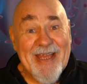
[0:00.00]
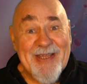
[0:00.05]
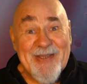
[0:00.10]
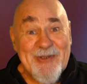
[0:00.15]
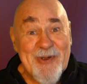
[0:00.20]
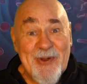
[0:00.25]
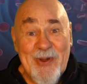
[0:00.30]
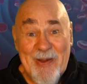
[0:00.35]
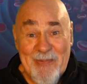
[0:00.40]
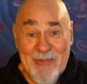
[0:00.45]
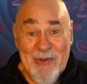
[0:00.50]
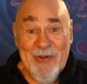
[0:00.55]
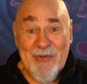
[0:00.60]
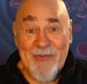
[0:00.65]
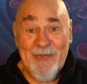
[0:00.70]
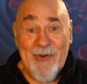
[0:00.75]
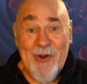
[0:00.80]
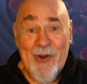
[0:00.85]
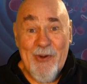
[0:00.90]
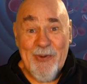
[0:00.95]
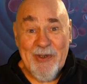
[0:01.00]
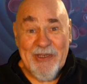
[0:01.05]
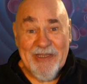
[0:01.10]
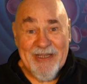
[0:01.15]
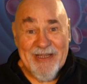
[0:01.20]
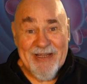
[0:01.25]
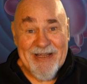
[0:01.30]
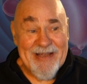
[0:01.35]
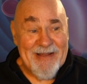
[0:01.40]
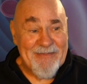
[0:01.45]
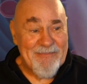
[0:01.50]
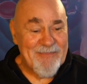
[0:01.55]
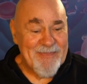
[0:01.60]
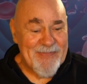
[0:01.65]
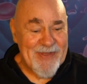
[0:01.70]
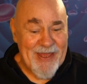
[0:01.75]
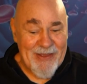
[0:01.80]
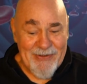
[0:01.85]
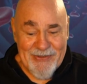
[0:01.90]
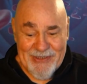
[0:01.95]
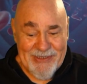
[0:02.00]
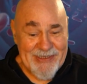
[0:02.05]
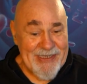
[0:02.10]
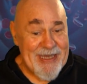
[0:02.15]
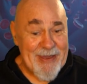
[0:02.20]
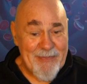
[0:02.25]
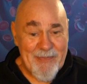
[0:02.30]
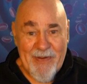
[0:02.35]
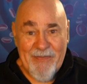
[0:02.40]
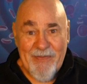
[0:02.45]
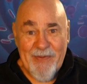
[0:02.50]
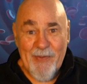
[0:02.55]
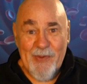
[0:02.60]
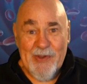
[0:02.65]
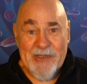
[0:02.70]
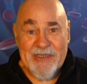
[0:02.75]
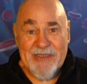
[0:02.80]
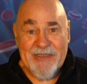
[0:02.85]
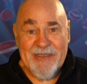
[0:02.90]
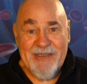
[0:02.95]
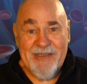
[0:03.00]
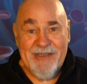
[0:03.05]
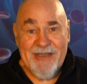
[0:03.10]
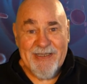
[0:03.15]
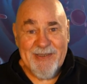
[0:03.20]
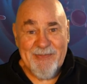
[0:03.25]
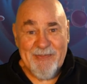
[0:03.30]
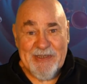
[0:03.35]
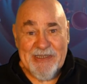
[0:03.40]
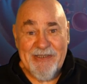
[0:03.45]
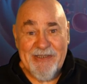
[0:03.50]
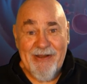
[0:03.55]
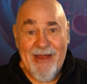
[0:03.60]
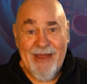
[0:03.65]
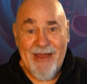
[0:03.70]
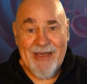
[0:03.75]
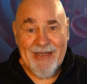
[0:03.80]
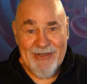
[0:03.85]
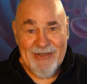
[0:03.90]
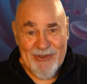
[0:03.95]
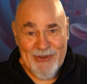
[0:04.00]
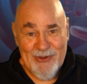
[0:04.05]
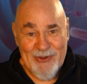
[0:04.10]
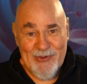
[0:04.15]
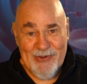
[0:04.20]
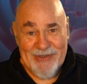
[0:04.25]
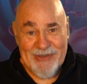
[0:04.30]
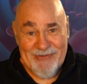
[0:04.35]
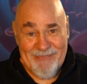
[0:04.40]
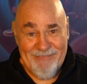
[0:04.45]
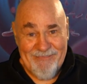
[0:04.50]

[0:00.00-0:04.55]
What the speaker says: So I'm looking forward to that. I'll just keep everyone's Christmas cracker joke.